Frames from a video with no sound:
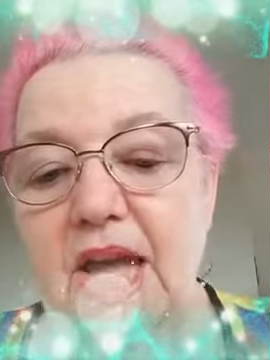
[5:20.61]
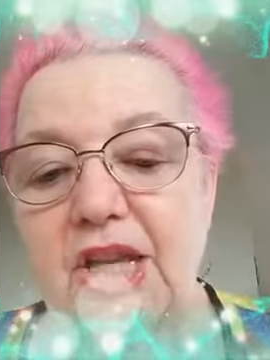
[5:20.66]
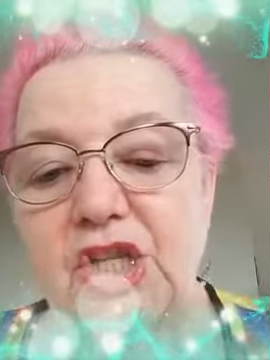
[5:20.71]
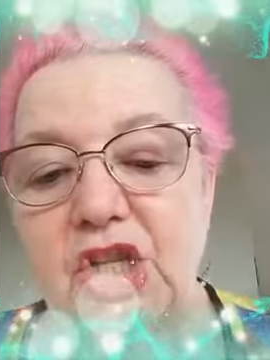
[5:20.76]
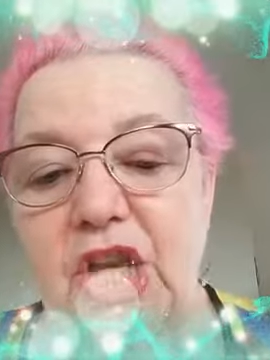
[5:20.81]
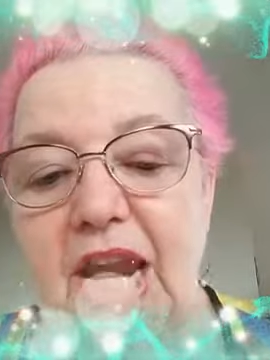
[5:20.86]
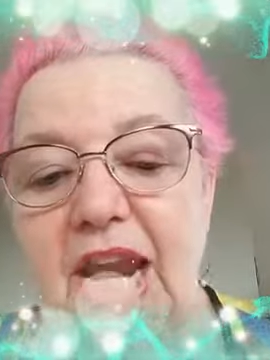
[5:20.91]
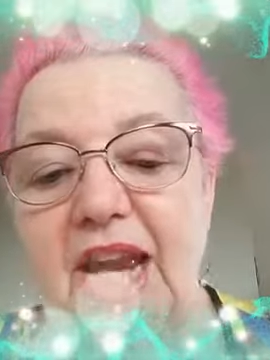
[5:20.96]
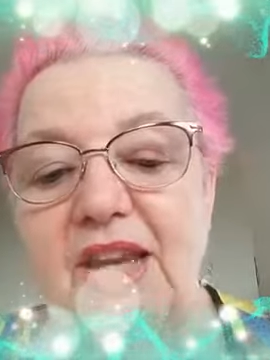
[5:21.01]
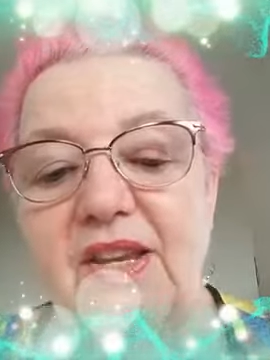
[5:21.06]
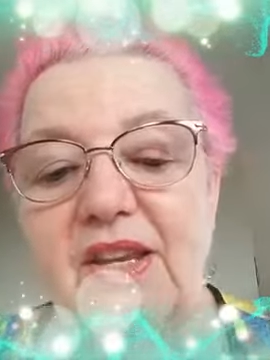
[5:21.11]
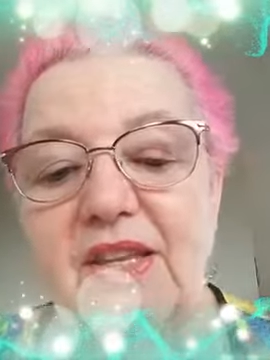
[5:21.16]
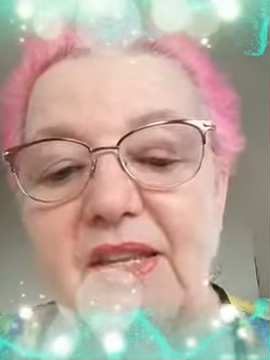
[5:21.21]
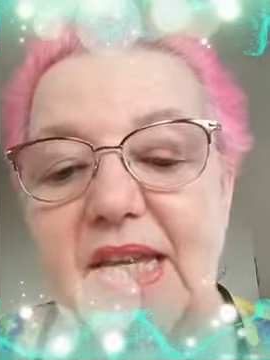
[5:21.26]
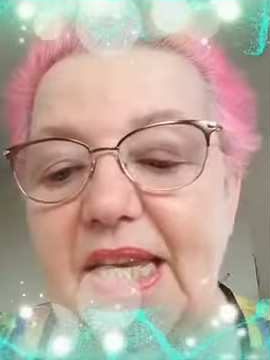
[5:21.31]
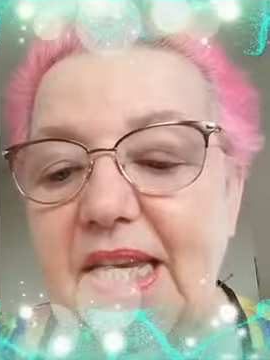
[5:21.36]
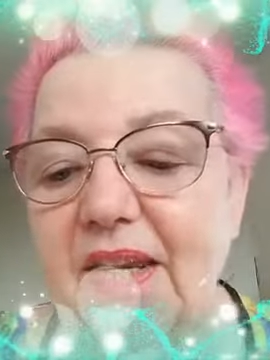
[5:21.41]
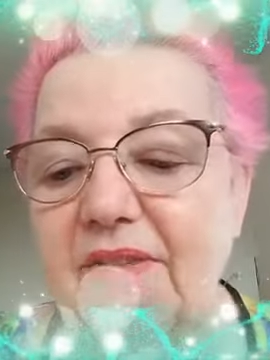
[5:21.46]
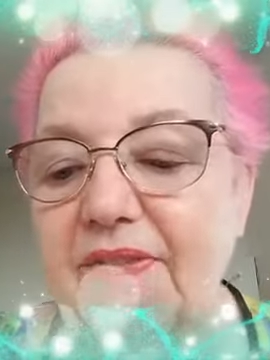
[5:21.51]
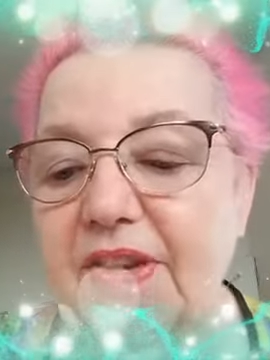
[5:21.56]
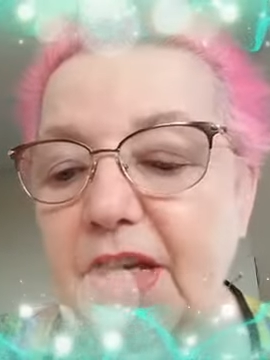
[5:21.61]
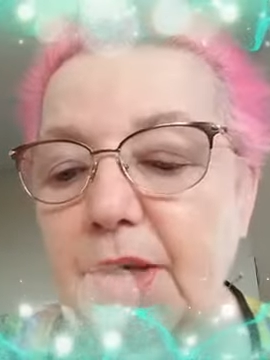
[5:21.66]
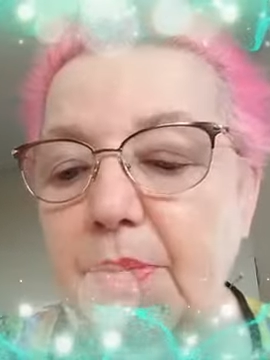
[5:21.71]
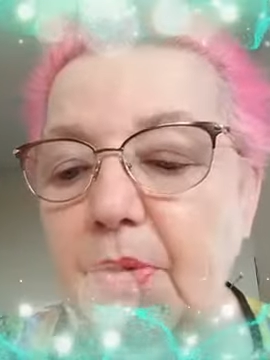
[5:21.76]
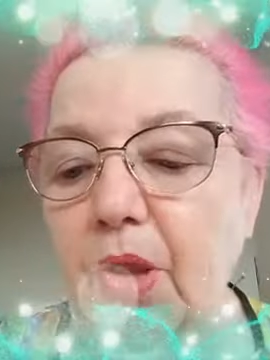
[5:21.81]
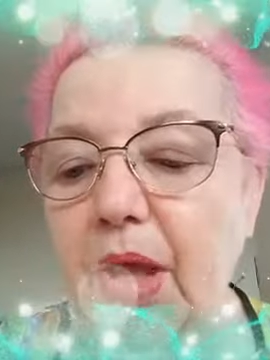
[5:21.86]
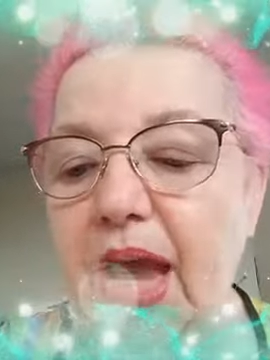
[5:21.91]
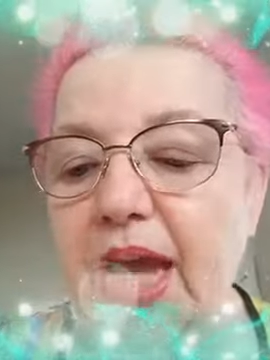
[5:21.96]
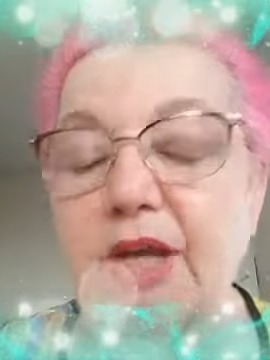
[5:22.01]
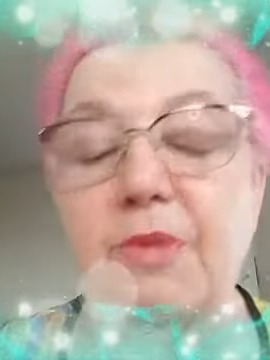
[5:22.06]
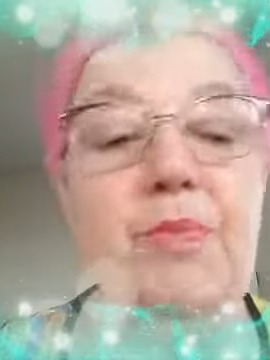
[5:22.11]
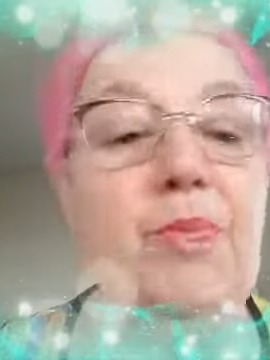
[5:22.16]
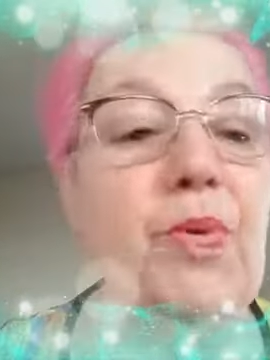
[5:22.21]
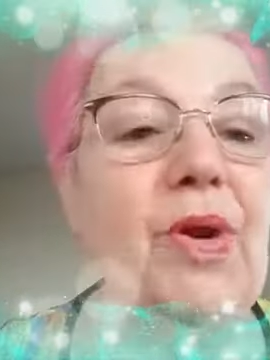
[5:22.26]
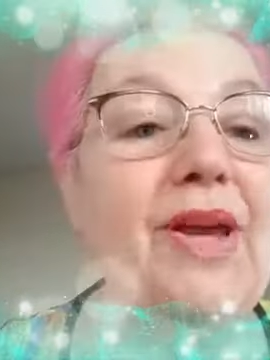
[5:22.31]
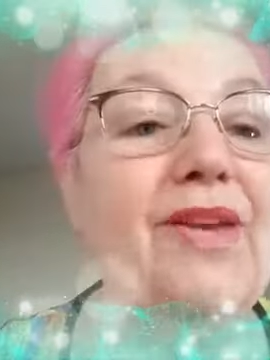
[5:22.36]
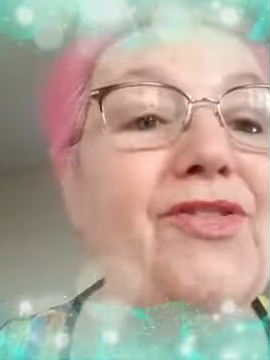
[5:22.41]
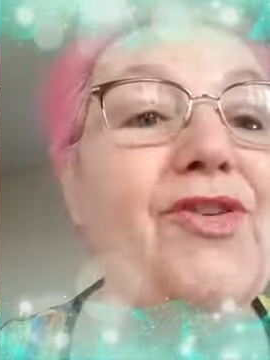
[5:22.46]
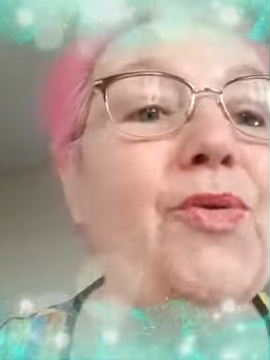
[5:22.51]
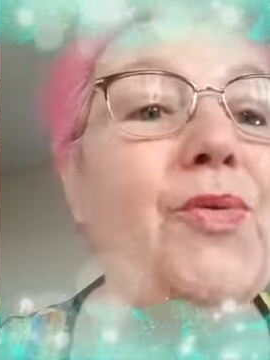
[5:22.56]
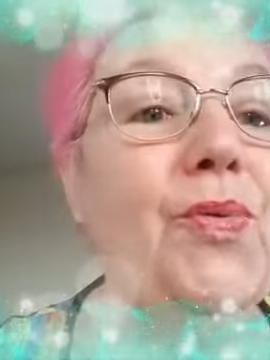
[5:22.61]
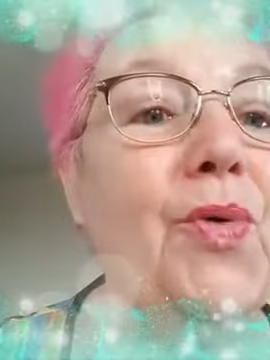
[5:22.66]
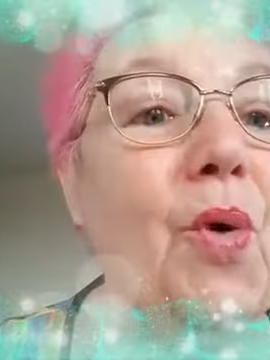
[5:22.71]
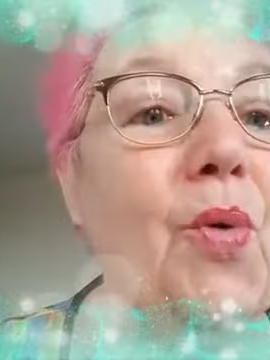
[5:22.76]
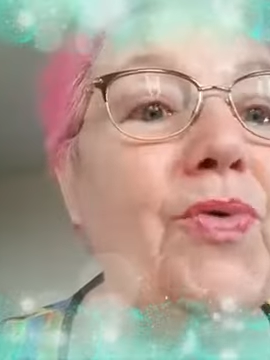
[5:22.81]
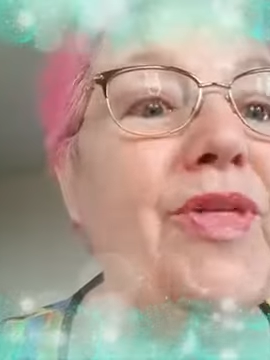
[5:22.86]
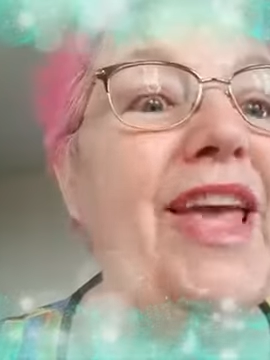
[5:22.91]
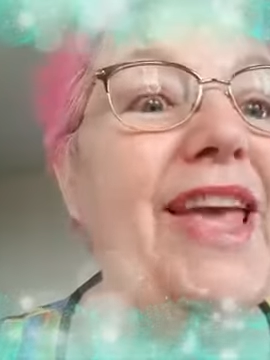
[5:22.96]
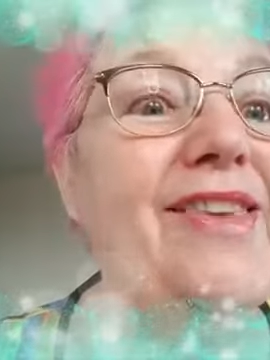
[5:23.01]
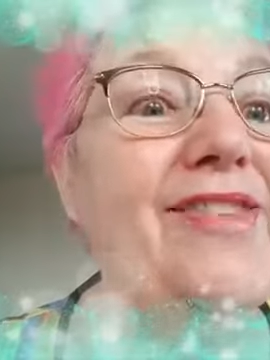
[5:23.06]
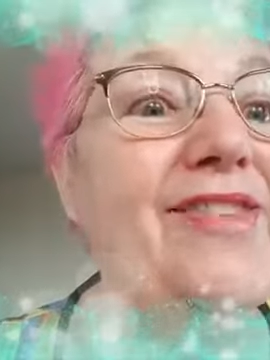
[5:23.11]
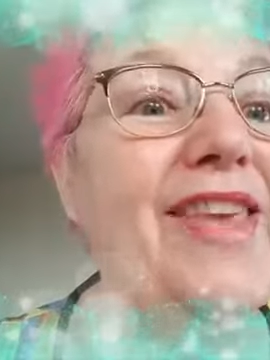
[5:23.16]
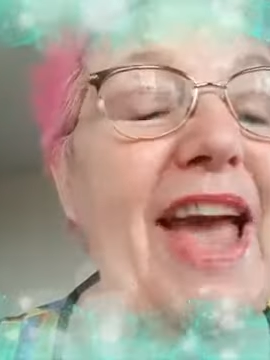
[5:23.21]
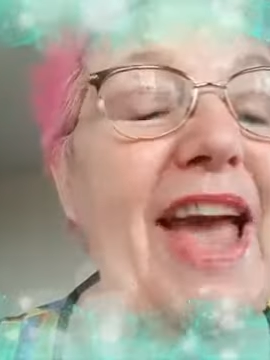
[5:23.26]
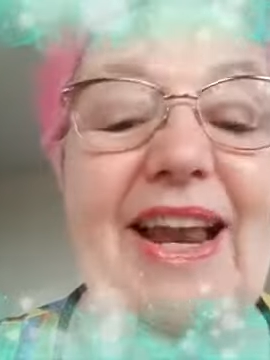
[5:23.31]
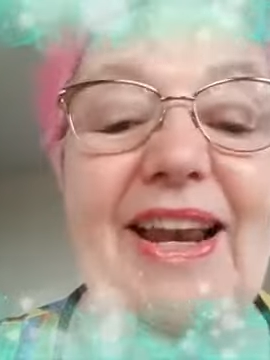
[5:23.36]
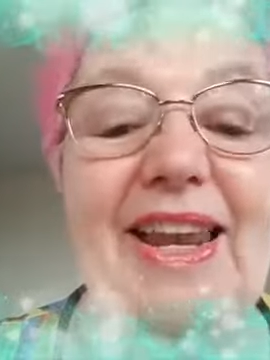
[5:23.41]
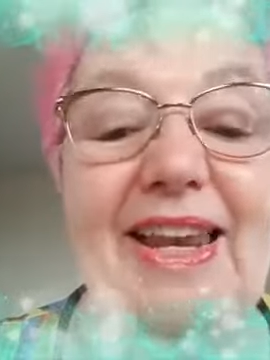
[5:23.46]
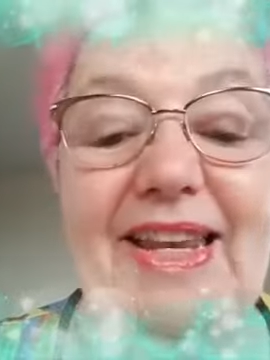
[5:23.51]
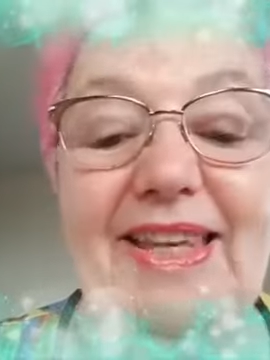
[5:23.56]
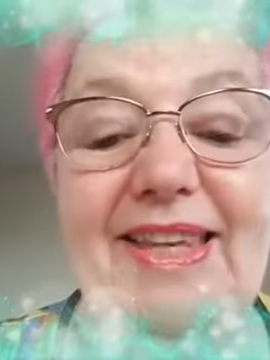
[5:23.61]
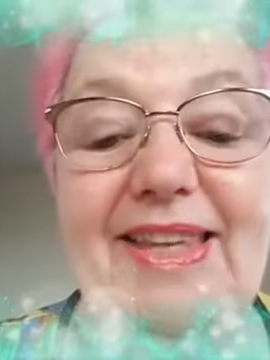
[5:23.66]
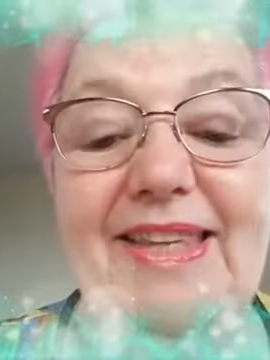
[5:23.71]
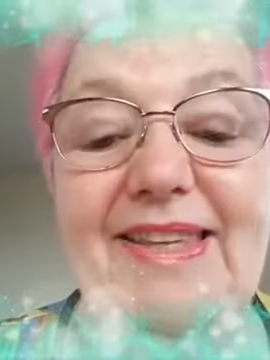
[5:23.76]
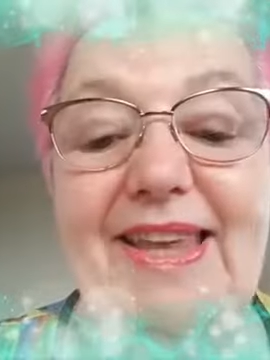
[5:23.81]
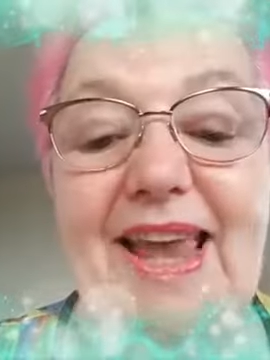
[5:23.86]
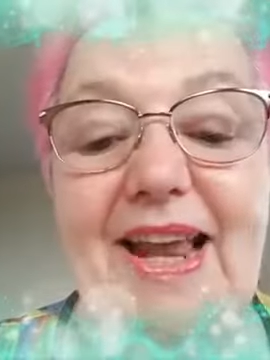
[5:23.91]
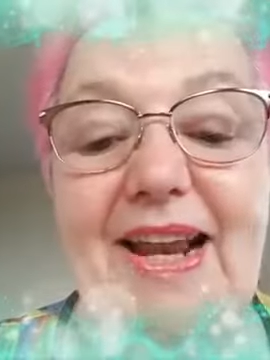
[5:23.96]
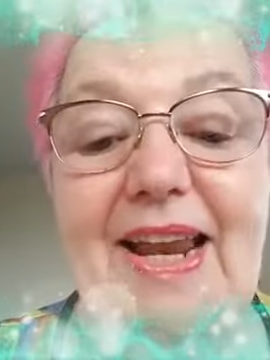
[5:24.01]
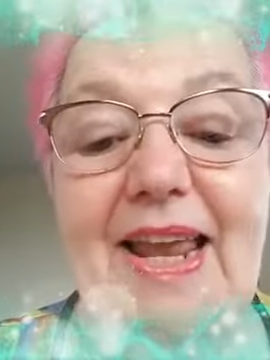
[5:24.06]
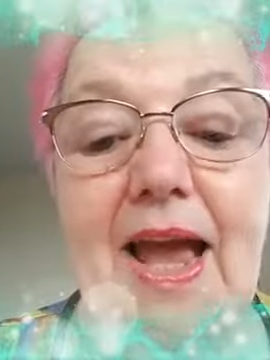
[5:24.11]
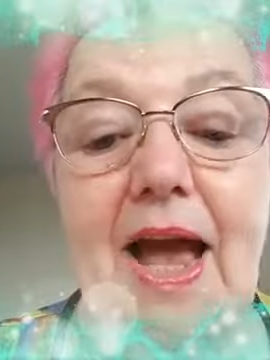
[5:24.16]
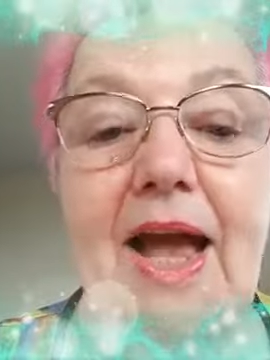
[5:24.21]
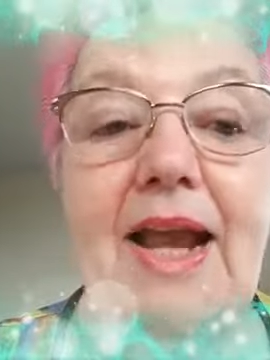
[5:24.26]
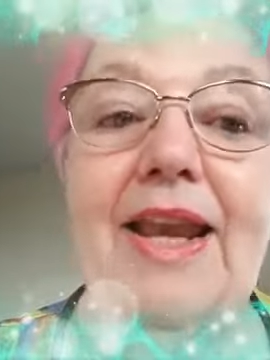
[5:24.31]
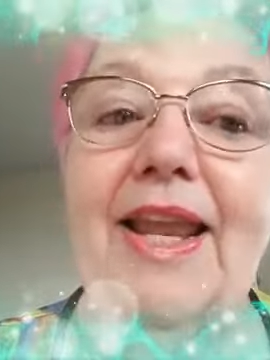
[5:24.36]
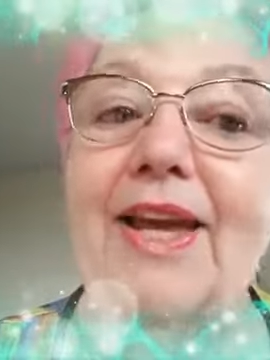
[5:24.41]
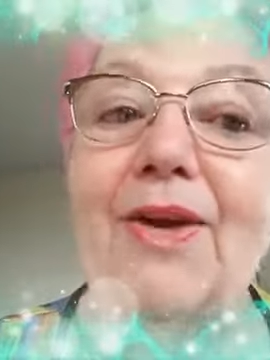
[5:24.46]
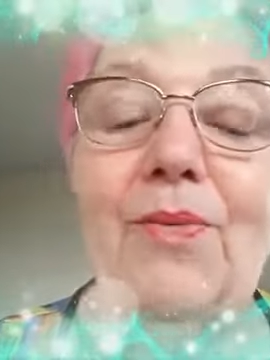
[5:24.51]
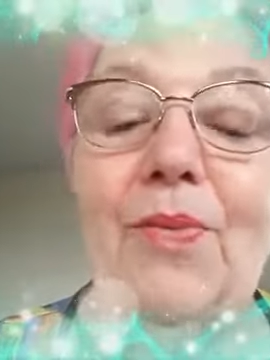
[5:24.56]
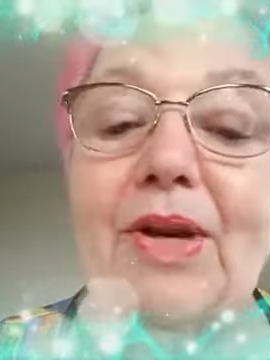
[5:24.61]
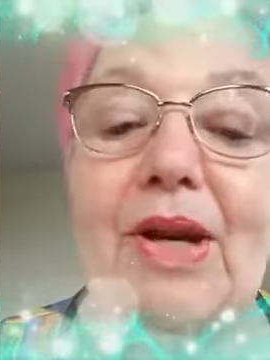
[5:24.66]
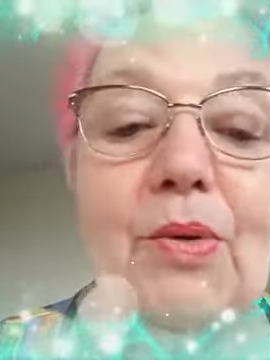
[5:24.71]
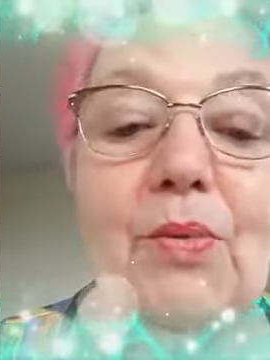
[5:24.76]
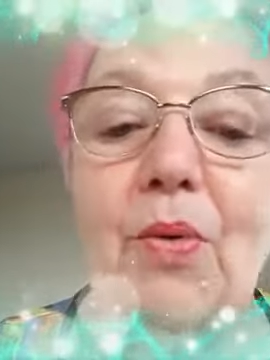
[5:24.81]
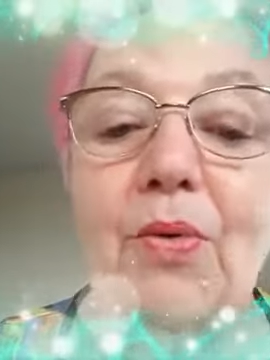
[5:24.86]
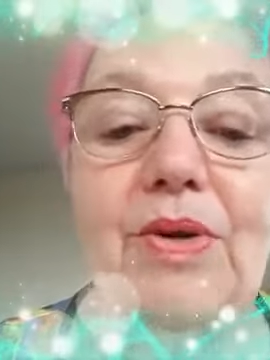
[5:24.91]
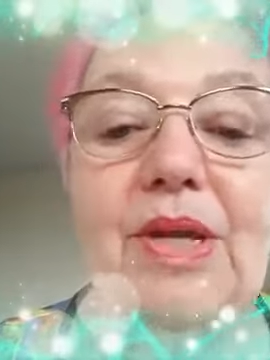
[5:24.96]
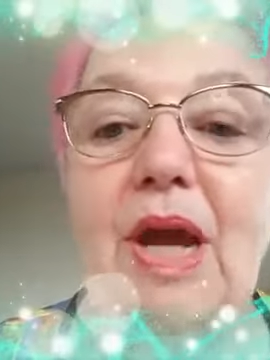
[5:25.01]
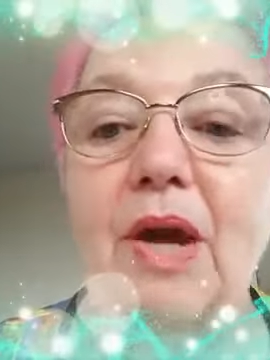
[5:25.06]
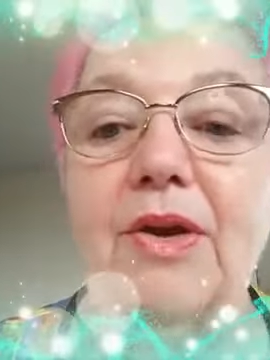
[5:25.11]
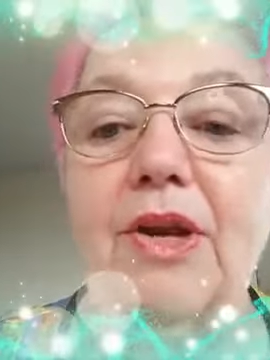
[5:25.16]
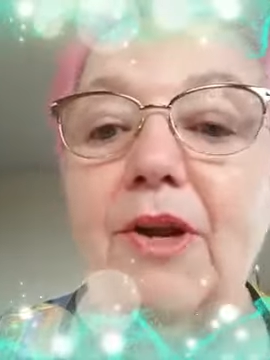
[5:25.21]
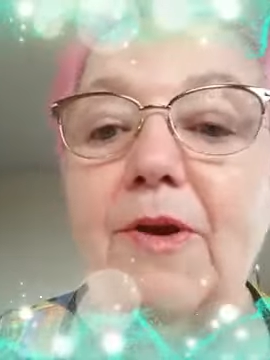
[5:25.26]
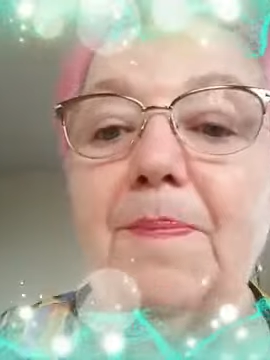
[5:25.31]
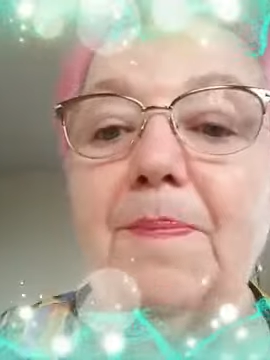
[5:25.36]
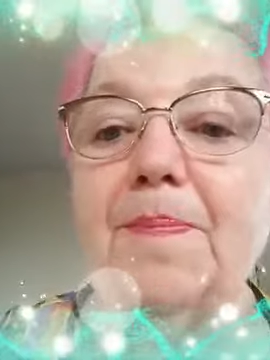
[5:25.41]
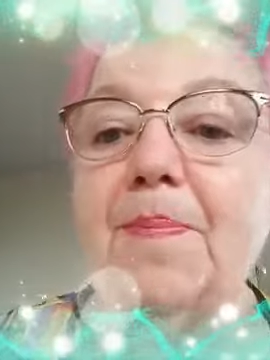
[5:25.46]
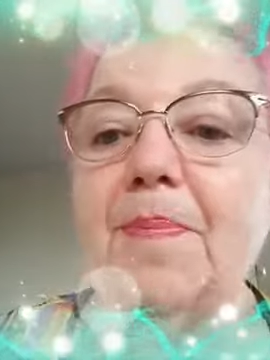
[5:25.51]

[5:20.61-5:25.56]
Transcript: Change is inevitable and it brings growth. Exactly, exactly. I like what I wrote down here.